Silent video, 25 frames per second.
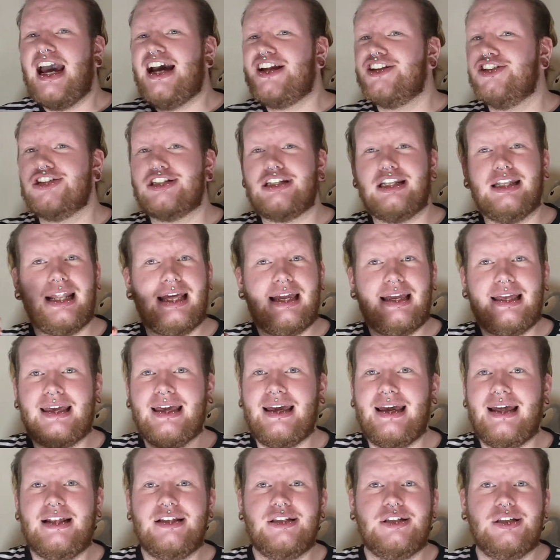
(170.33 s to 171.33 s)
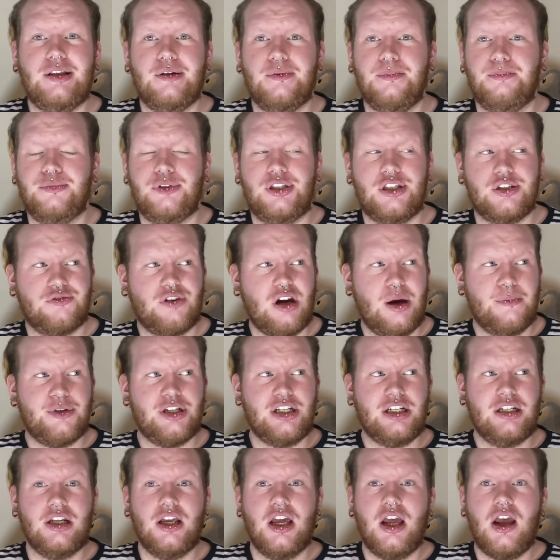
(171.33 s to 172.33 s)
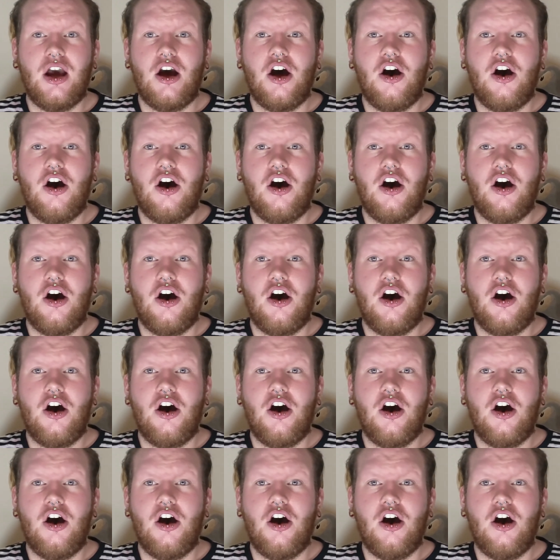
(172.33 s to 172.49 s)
and just link it into the description